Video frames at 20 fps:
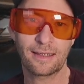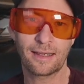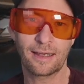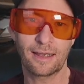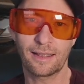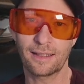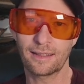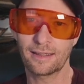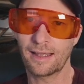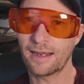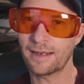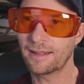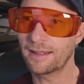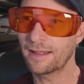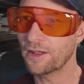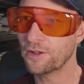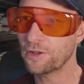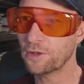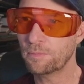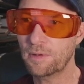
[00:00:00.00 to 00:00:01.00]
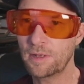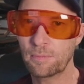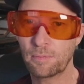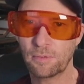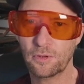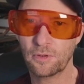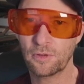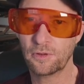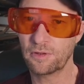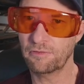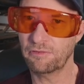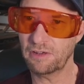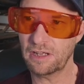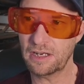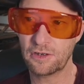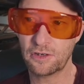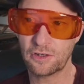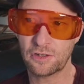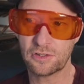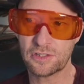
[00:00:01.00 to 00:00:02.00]
A lot of the other people, the
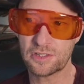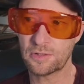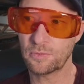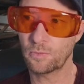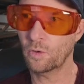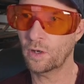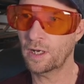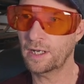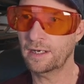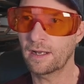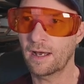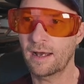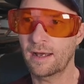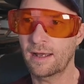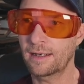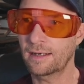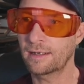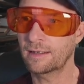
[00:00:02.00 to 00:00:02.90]
vendors and whatnot,